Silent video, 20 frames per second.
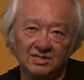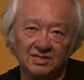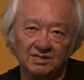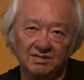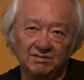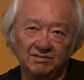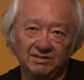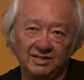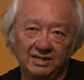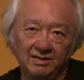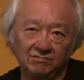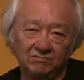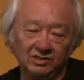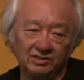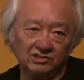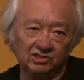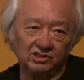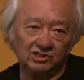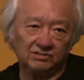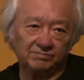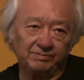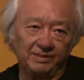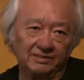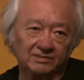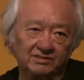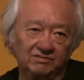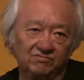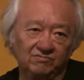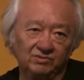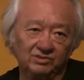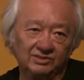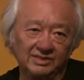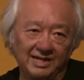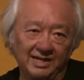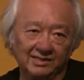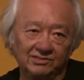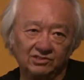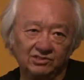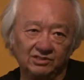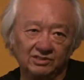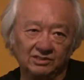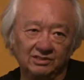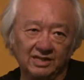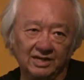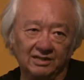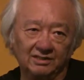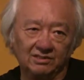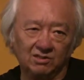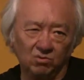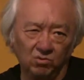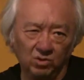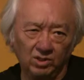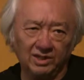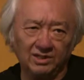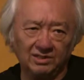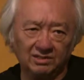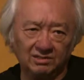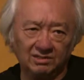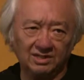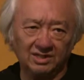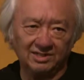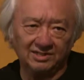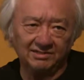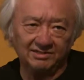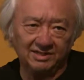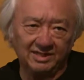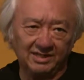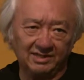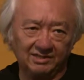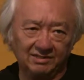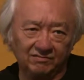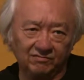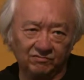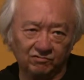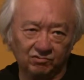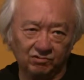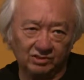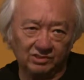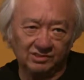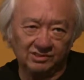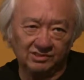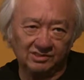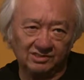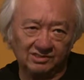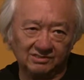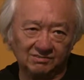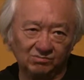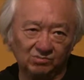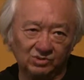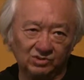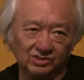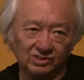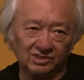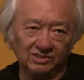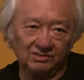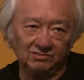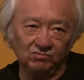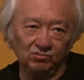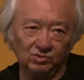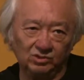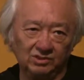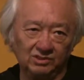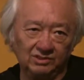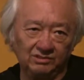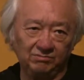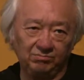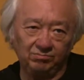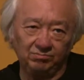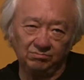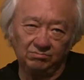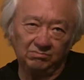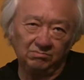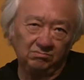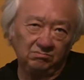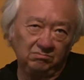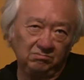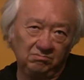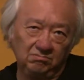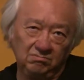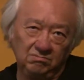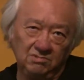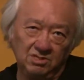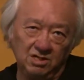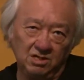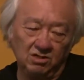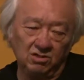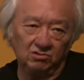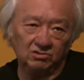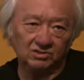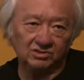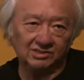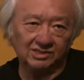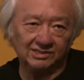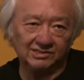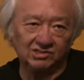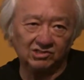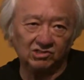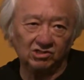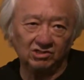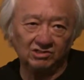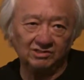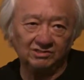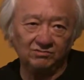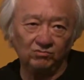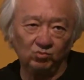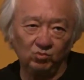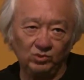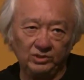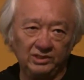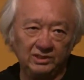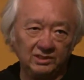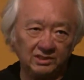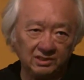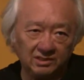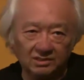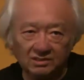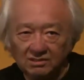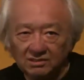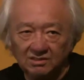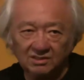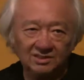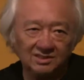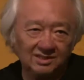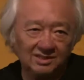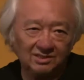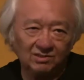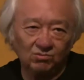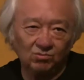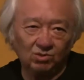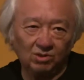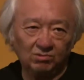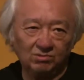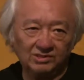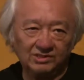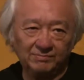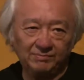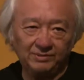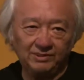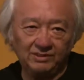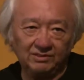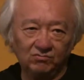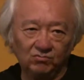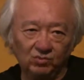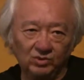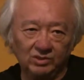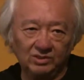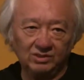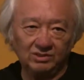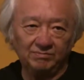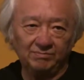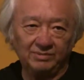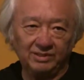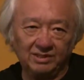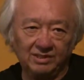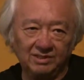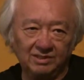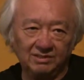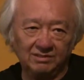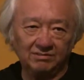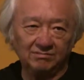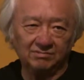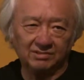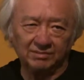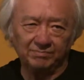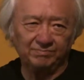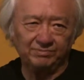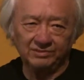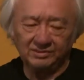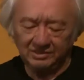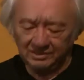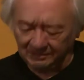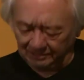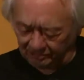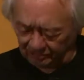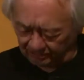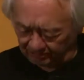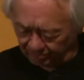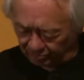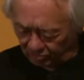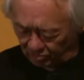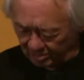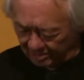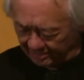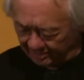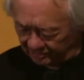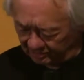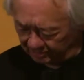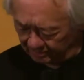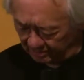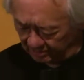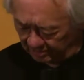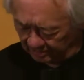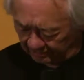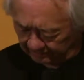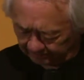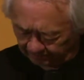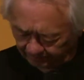that retrospective was actually got quite a lot of negative criticism, which I didn't really know till I started reading what was being written about it and completely surprised by it.